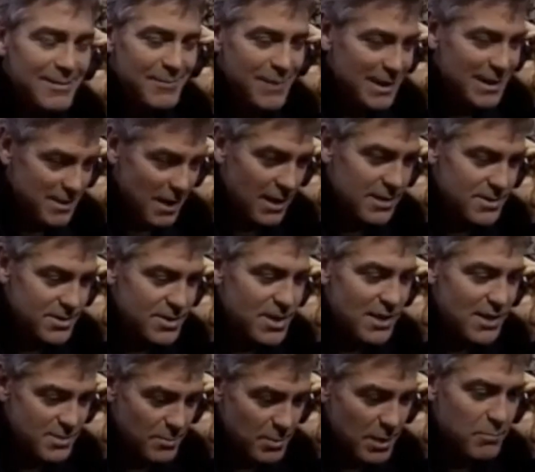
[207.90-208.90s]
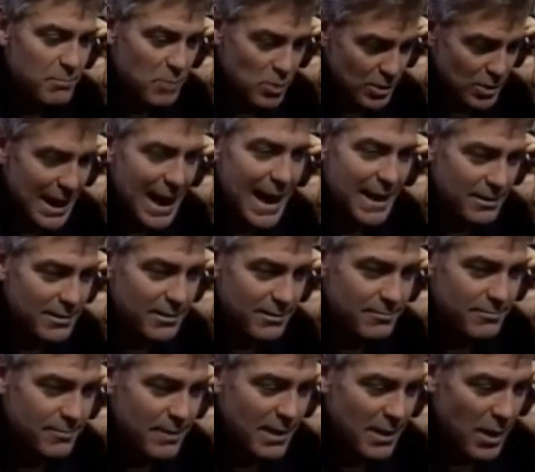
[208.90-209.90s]
it, it's just not something I'm good at.
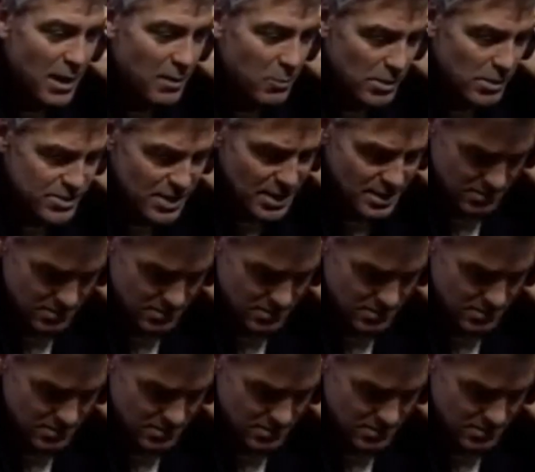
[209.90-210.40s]
Uh, why don't you